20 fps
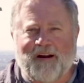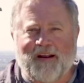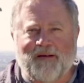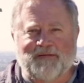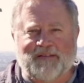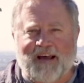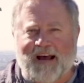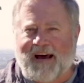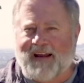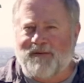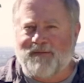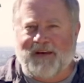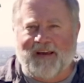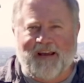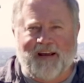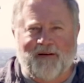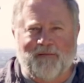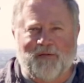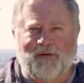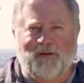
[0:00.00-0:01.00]
name's Adam
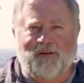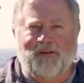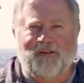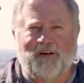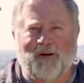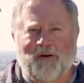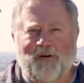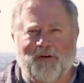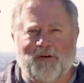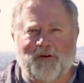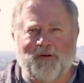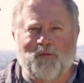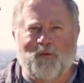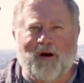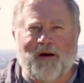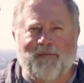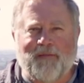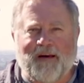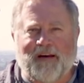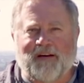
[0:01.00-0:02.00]
Campbell, owner and
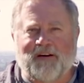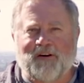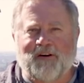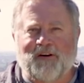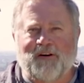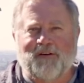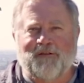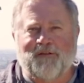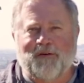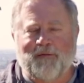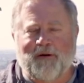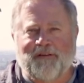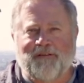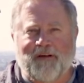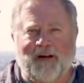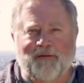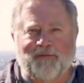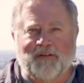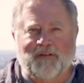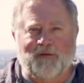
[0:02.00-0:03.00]
winemaker for my
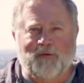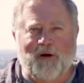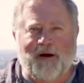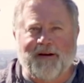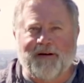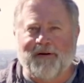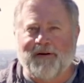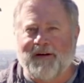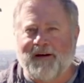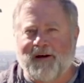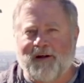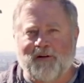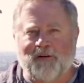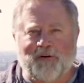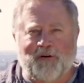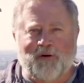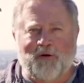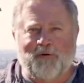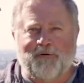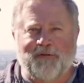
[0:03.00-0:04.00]
family's winery, Elk
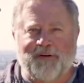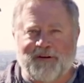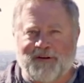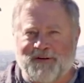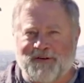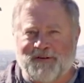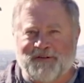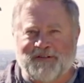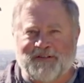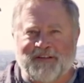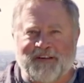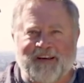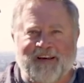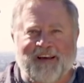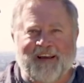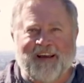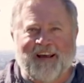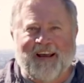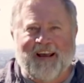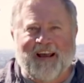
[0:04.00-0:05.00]
Cove Vineyards.
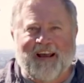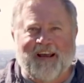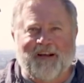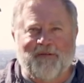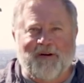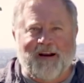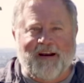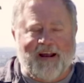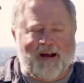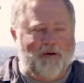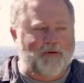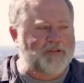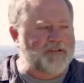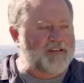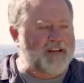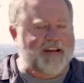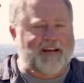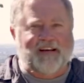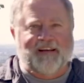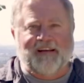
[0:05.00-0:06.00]
And right now we're
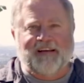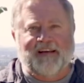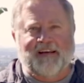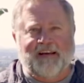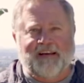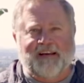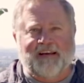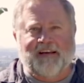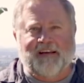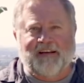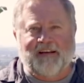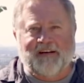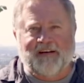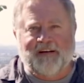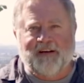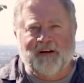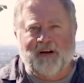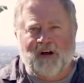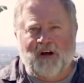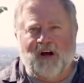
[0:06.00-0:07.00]
standing
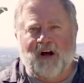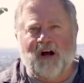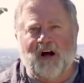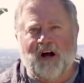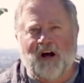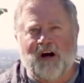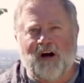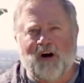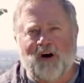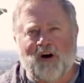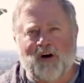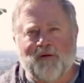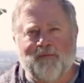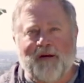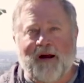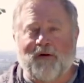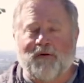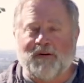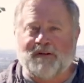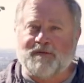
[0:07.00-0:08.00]
in our
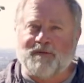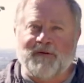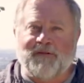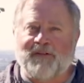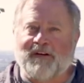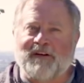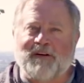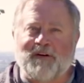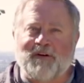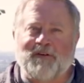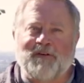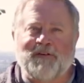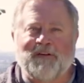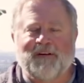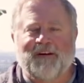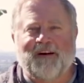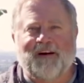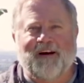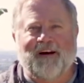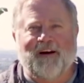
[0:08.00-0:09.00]
Mount Richmond Vineyard
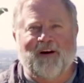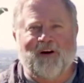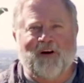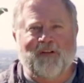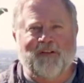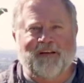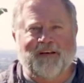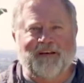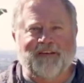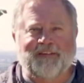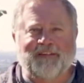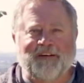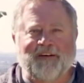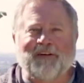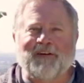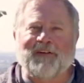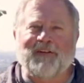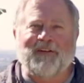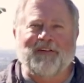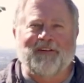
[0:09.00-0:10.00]
on the East
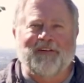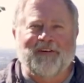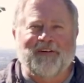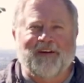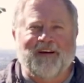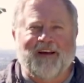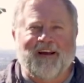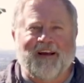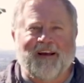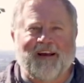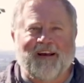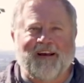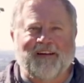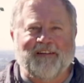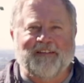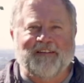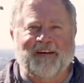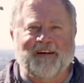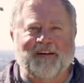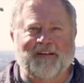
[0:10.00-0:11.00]
Hill,
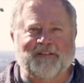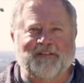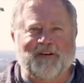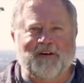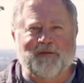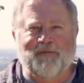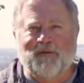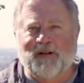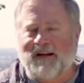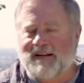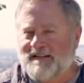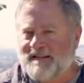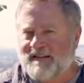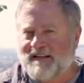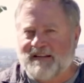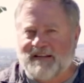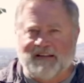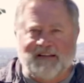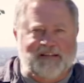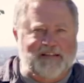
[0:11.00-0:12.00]
and started
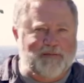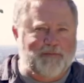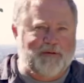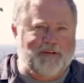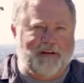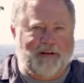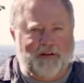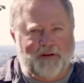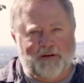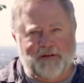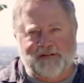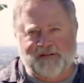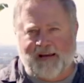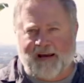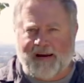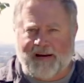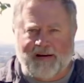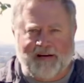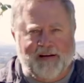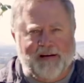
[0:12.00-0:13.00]
planting this particular
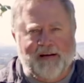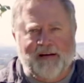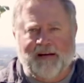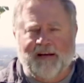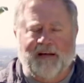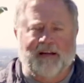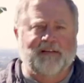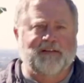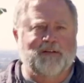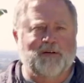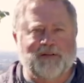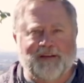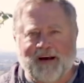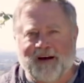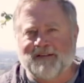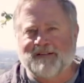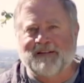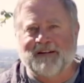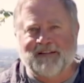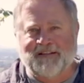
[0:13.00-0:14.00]
site in
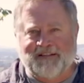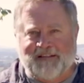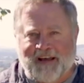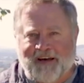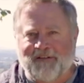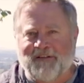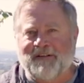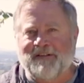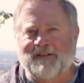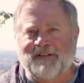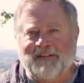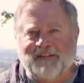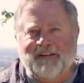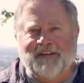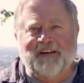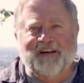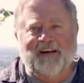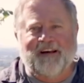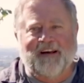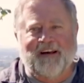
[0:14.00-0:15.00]
2007.
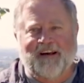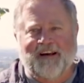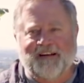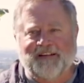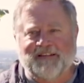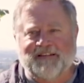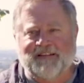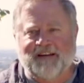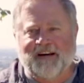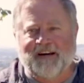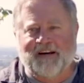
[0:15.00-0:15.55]
And